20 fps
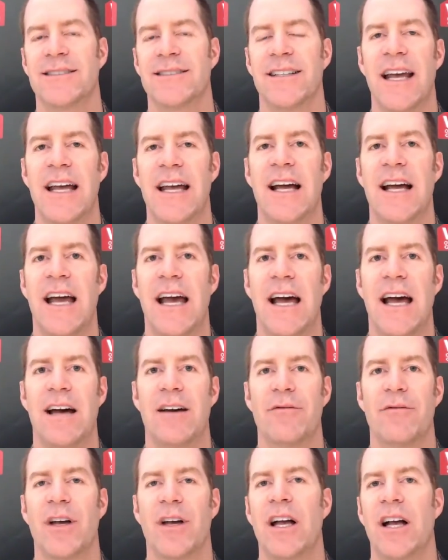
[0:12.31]
Today I
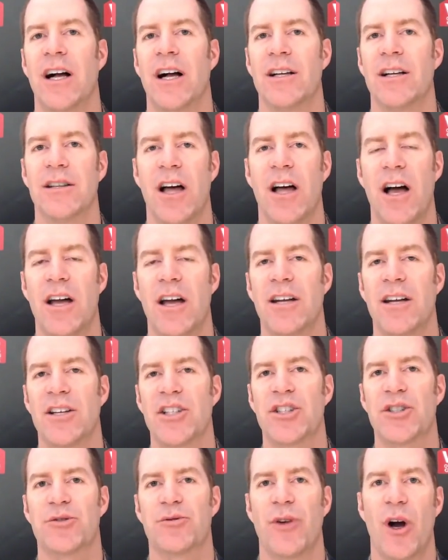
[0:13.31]
have
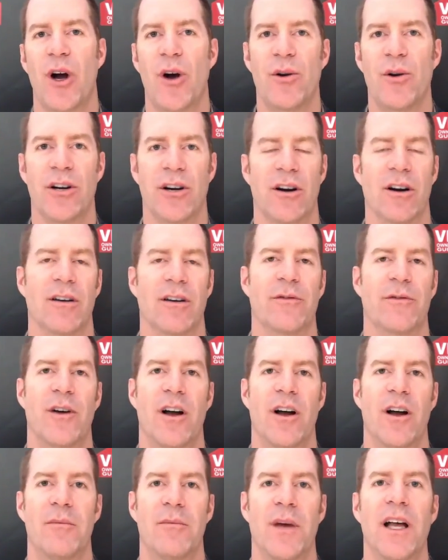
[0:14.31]
Alana Schroeder
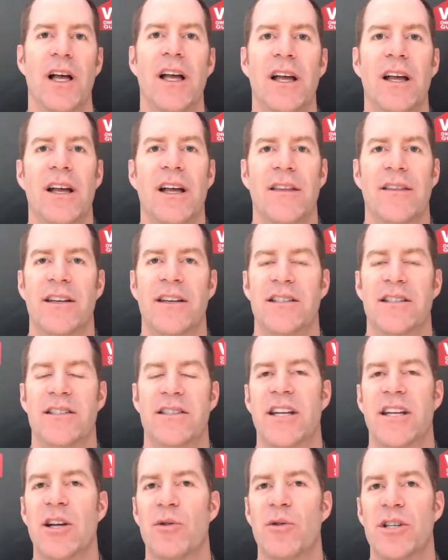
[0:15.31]
from The
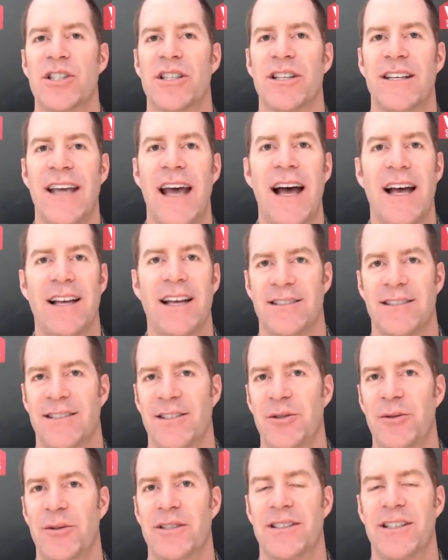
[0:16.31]
Distinguished
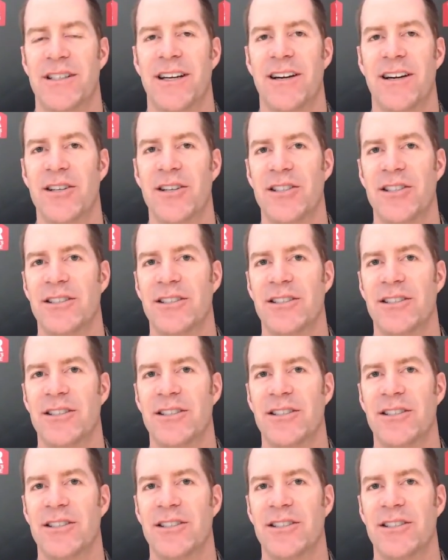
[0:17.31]
Guest who is here.